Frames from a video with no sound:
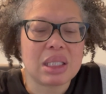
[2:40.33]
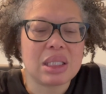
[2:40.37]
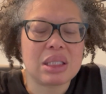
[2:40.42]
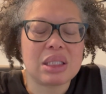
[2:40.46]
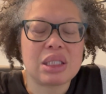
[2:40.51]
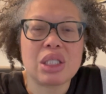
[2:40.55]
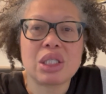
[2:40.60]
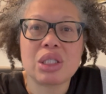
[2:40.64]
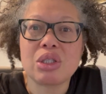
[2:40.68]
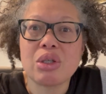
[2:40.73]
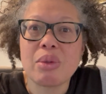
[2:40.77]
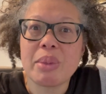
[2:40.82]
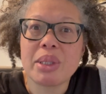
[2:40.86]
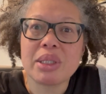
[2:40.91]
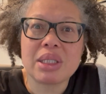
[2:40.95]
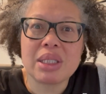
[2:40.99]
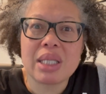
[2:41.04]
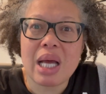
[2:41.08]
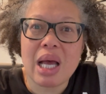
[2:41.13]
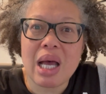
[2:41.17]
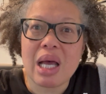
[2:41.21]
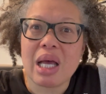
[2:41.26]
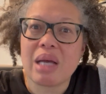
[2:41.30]
It took so much
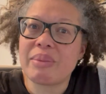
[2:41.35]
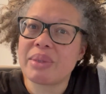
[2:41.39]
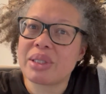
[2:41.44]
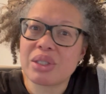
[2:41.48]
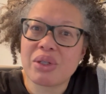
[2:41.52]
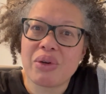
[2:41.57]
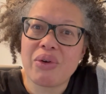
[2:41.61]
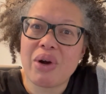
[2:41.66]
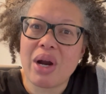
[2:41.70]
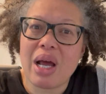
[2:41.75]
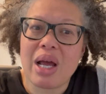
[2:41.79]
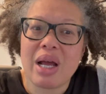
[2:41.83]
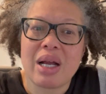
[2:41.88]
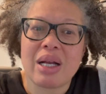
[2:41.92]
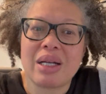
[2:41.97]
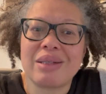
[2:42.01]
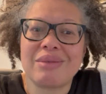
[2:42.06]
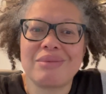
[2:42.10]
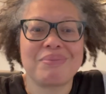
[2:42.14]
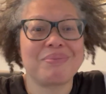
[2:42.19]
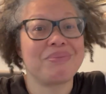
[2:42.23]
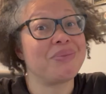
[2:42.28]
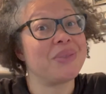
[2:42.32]
time. It's grind.